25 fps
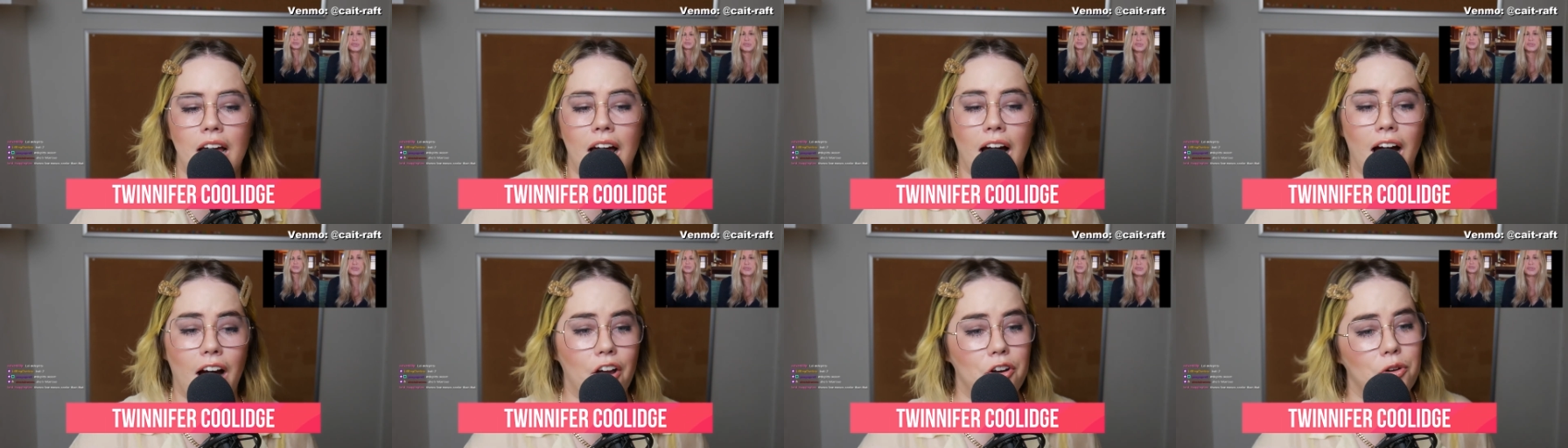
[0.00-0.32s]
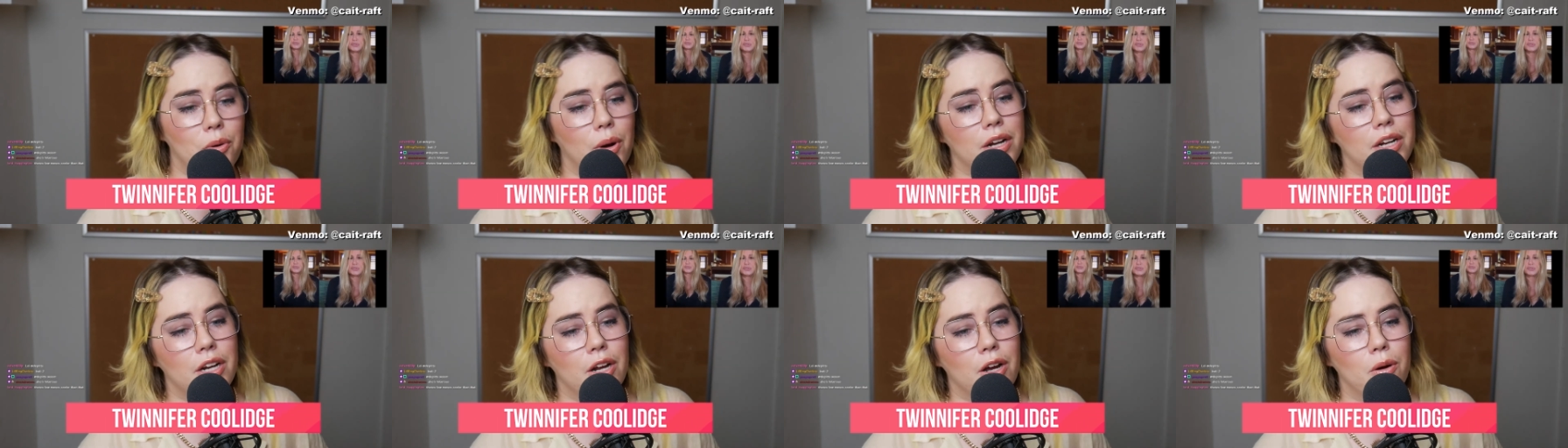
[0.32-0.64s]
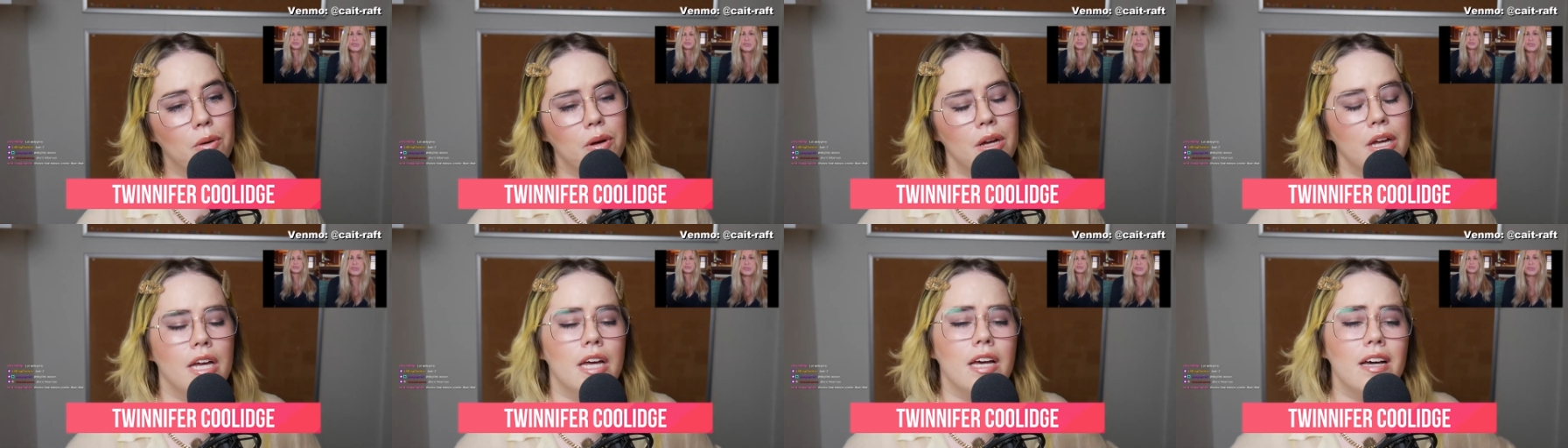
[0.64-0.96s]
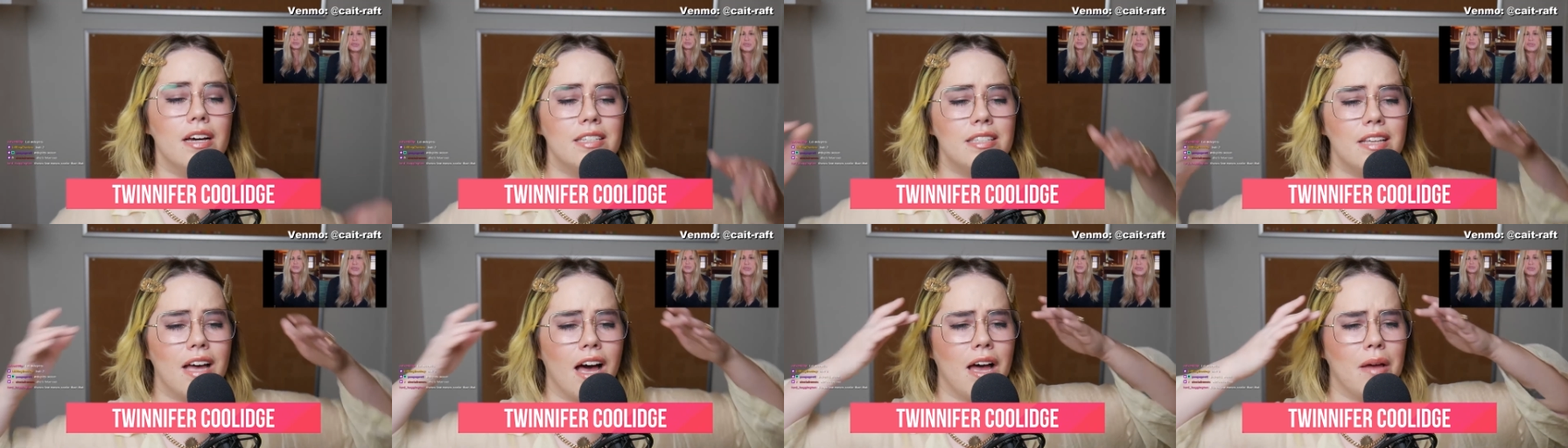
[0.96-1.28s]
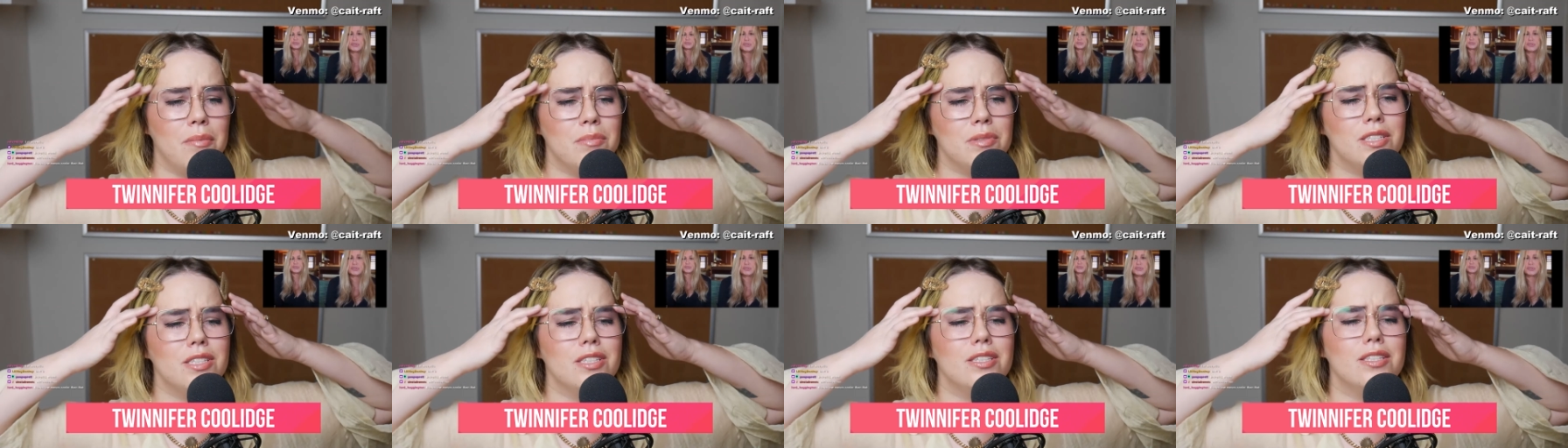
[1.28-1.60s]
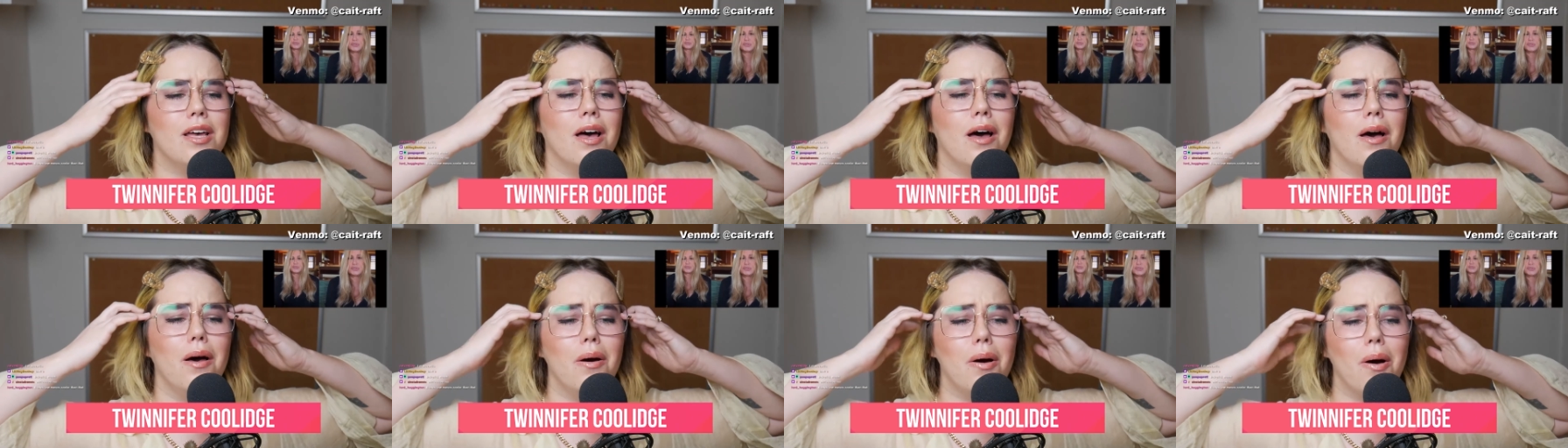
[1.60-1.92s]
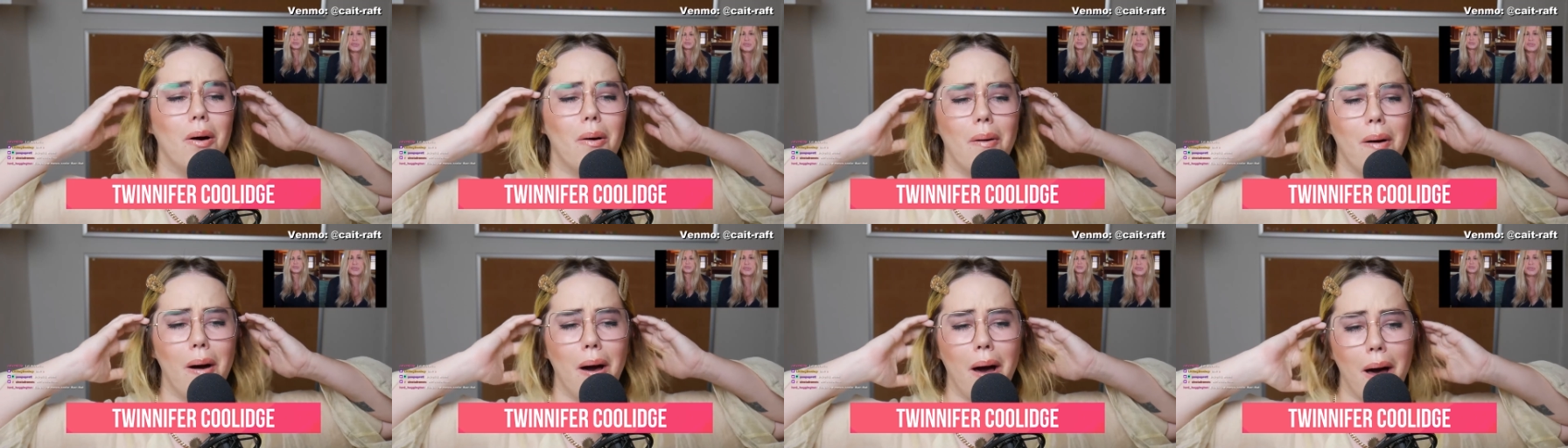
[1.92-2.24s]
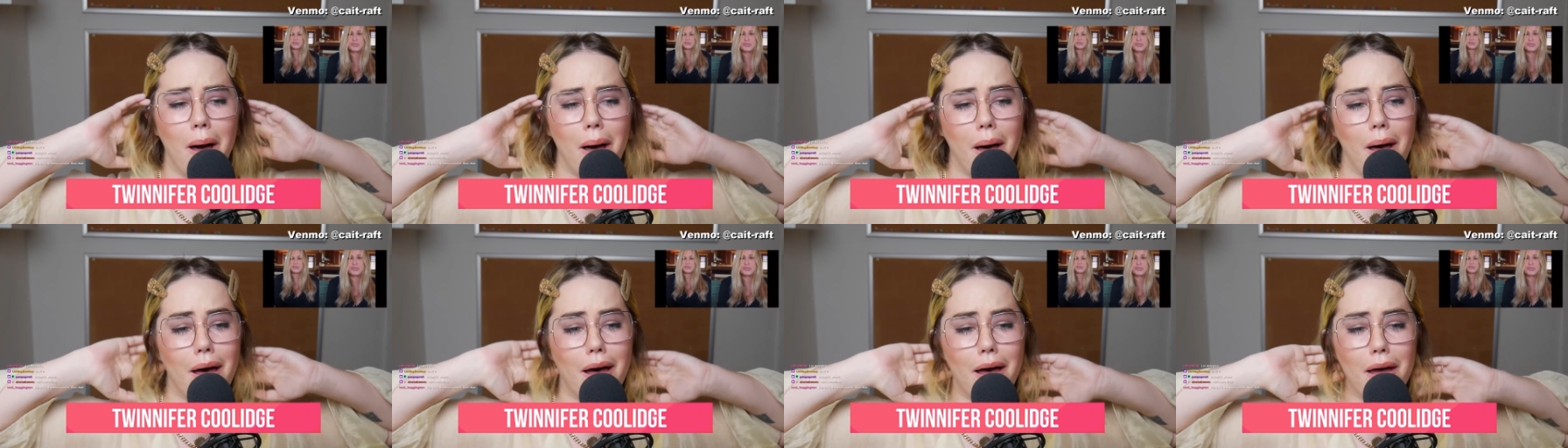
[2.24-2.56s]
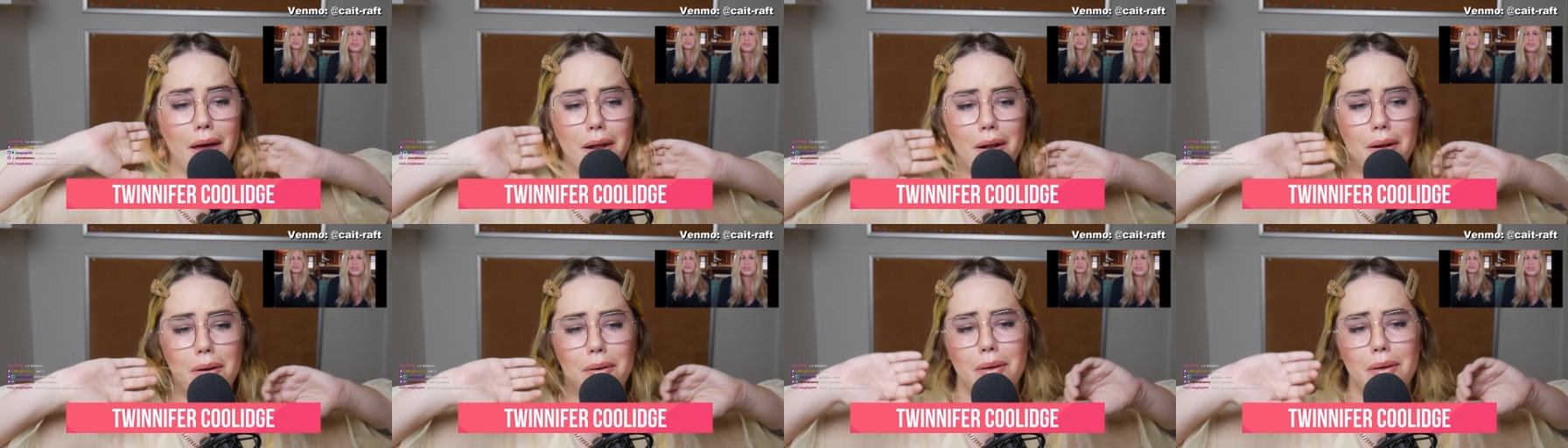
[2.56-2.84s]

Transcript: How do I know? Because I'm so hot.